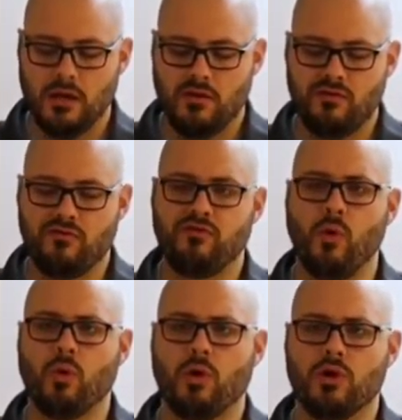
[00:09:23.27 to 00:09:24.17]

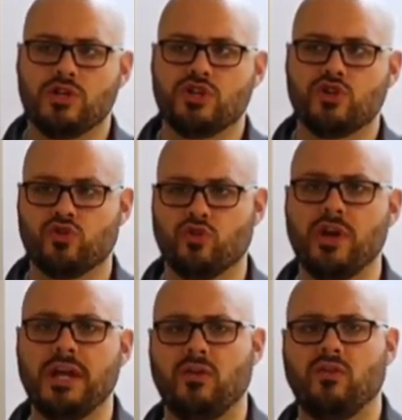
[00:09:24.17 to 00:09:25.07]
for
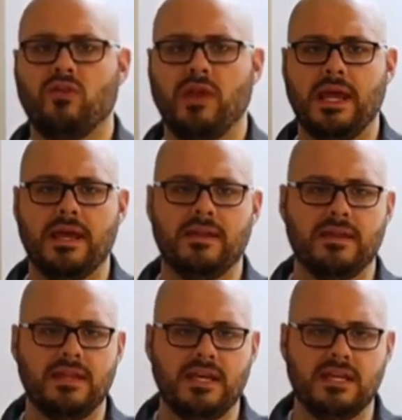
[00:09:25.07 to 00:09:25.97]
strength in
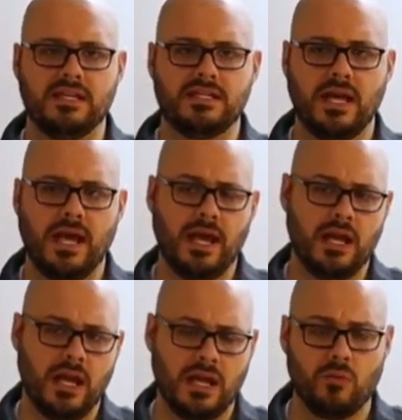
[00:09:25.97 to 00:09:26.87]
these, and,
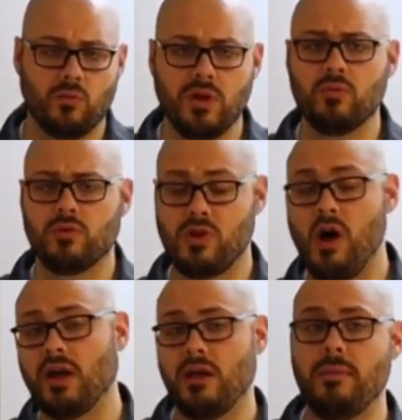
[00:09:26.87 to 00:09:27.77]
and and really we're
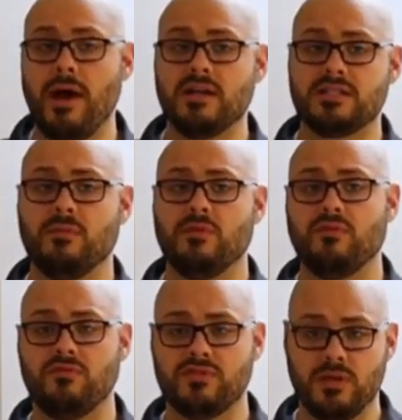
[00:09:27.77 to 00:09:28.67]
talking about some
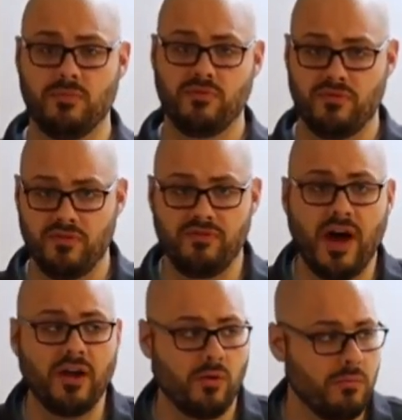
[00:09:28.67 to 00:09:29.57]
of some of the
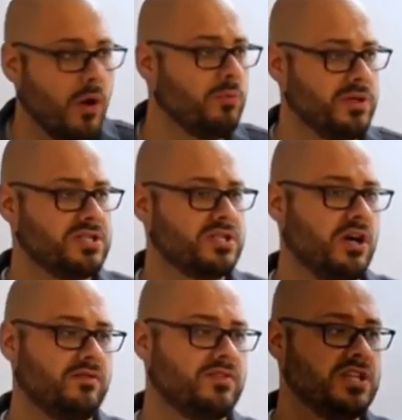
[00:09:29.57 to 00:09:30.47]
final moments
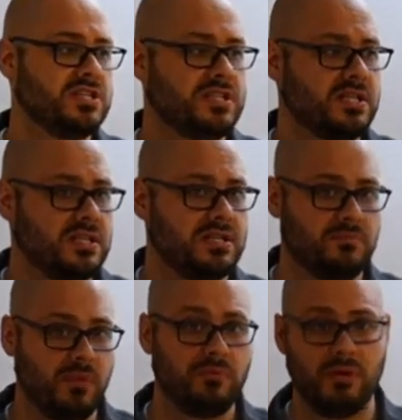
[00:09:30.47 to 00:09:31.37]
of Jesus's
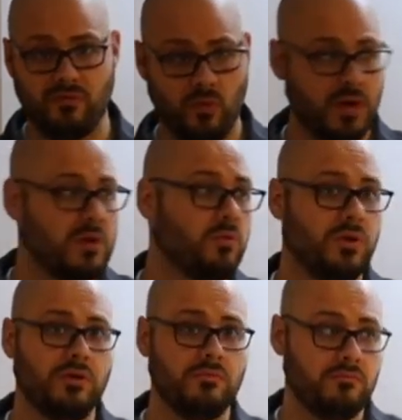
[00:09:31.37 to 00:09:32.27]
before he
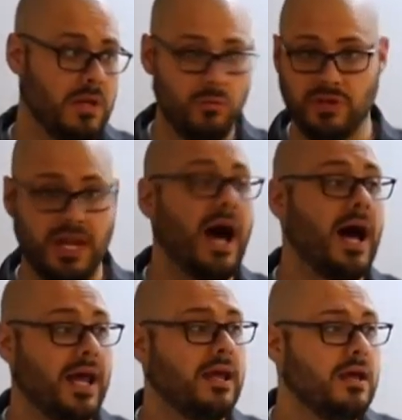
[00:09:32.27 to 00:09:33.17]
would he would
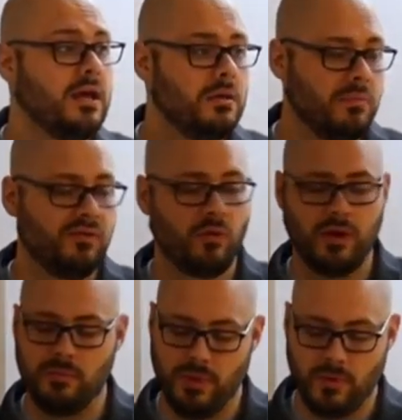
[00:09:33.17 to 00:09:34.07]
die, before he
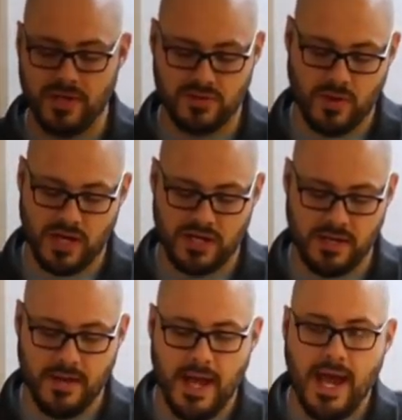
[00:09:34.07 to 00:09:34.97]
would be resurrected,
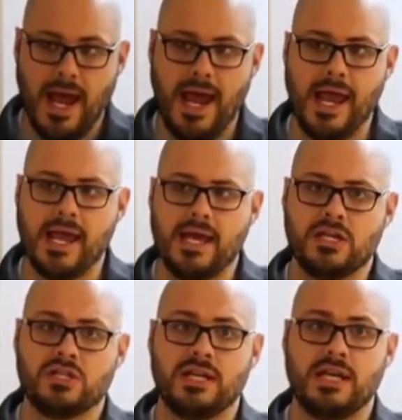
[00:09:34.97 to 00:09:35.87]

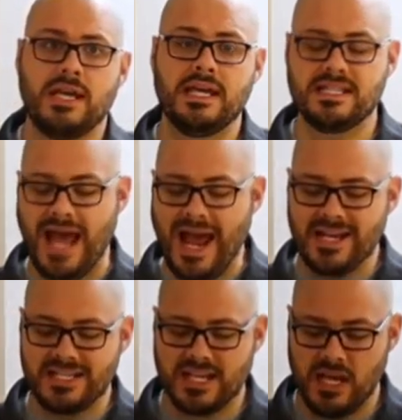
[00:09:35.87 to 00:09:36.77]
and he is
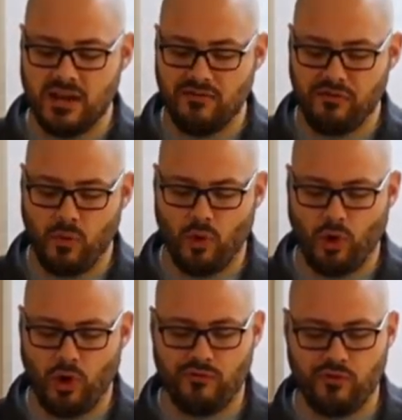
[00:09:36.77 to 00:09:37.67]
asking
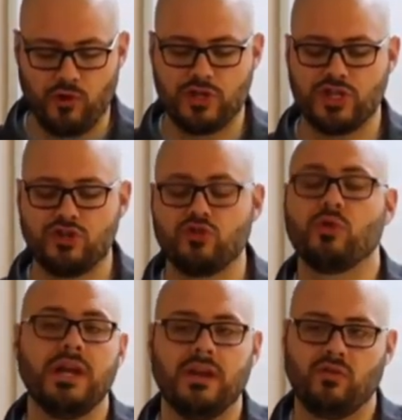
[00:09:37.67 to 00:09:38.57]
for for
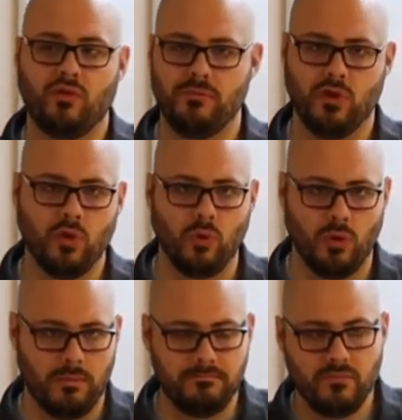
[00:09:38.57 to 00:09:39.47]
strength from the
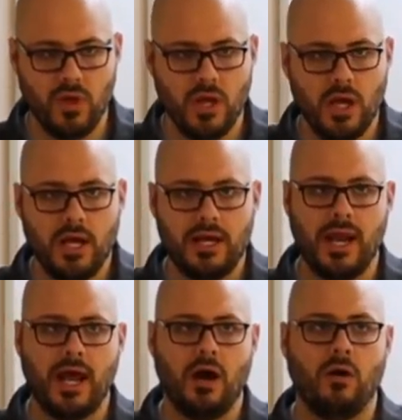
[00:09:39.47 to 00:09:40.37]
Lord.
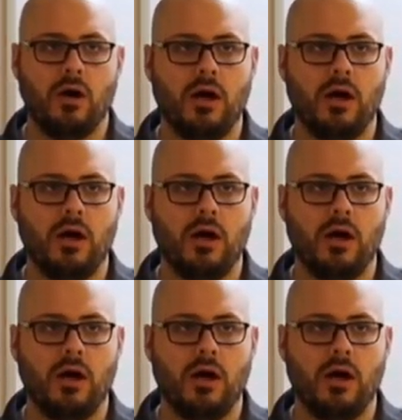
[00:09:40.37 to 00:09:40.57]
Now,